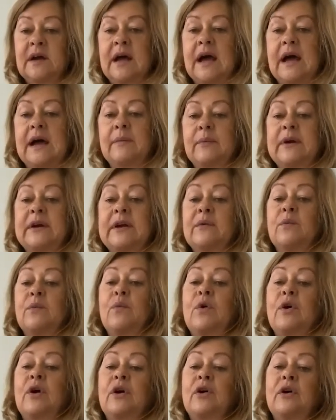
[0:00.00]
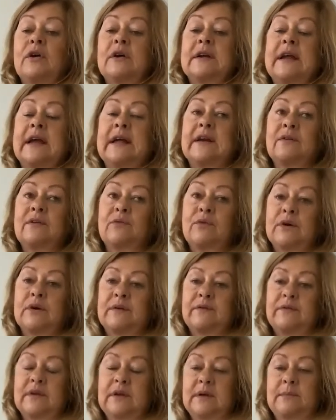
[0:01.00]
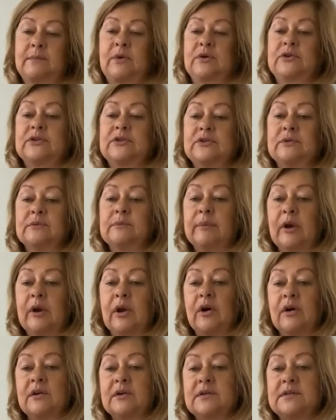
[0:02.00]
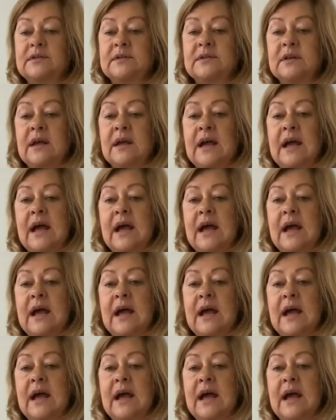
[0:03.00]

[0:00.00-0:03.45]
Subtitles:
and we can work on getting rid of the emotional blocks.